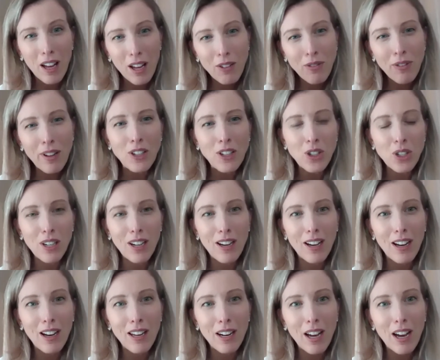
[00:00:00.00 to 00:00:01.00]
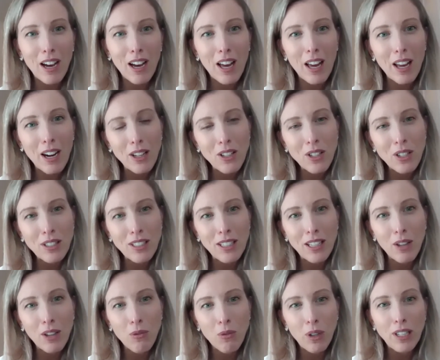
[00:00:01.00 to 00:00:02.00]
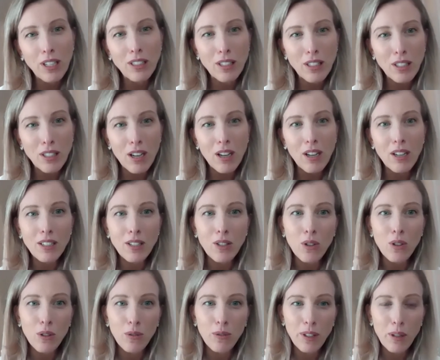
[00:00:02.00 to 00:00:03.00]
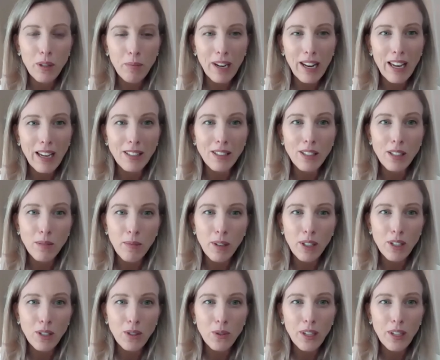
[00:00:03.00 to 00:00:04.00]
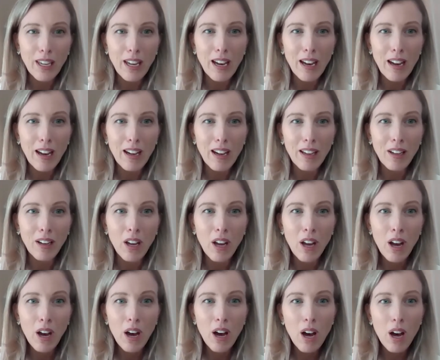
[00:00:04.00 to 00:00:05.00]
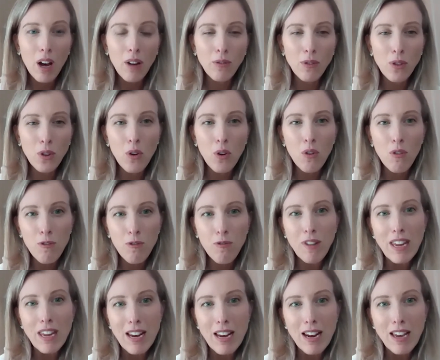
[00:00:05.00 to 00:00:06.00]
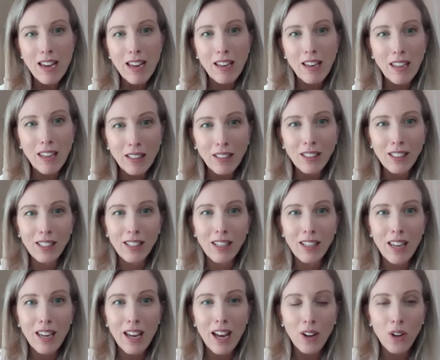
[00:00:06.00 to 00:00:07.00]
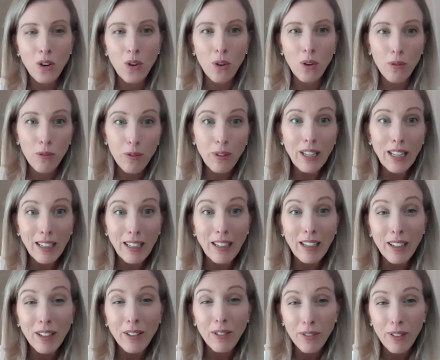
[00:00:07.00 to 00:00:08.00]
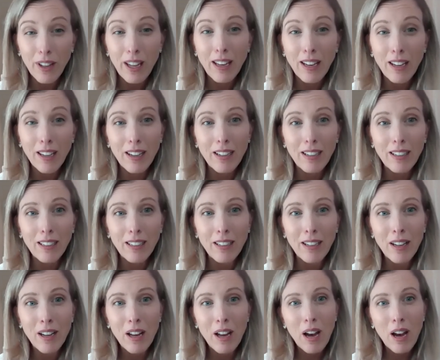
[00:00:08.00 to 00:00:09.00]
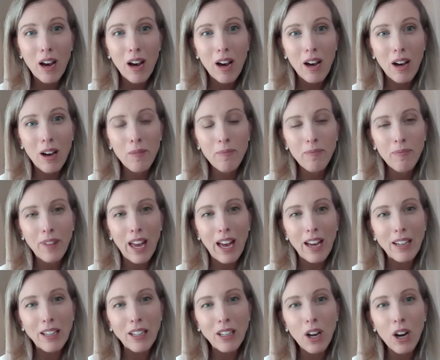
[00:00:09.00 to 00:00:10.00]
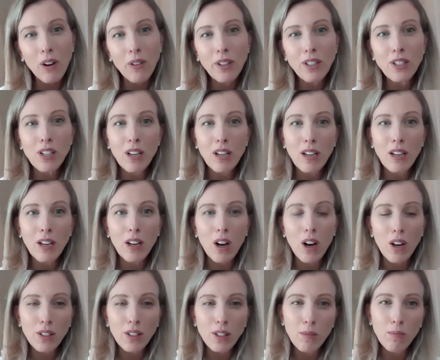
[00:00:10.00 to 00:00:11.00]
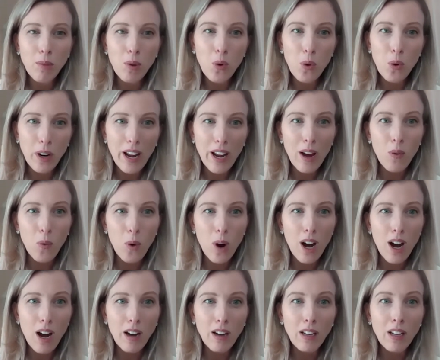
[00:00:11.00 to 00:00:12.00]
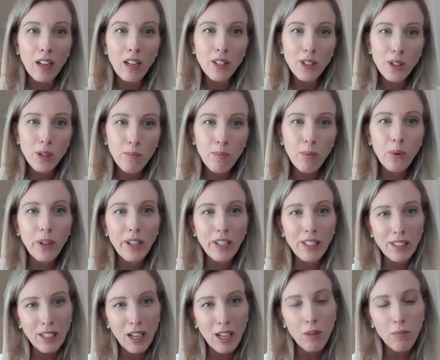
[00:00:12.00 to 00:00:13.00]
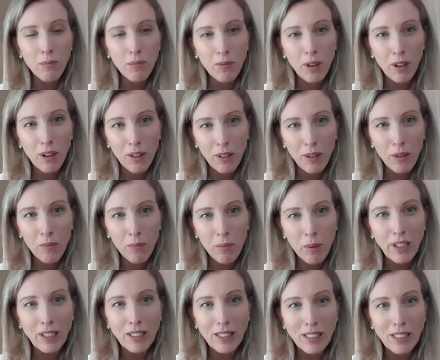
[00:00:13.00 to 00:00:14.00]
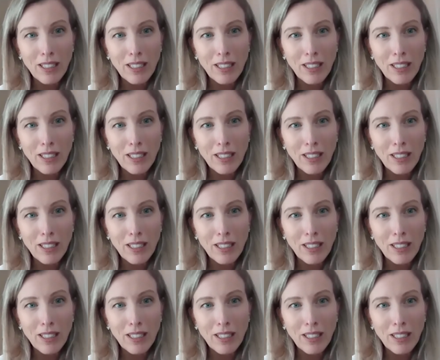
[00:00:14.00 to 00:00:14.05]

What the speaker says: adventure. And I just think if we start off in a place as much as we can of not feeling guilty and not feeling like a failure, and encouraging our support network to buoy us up rather than bring us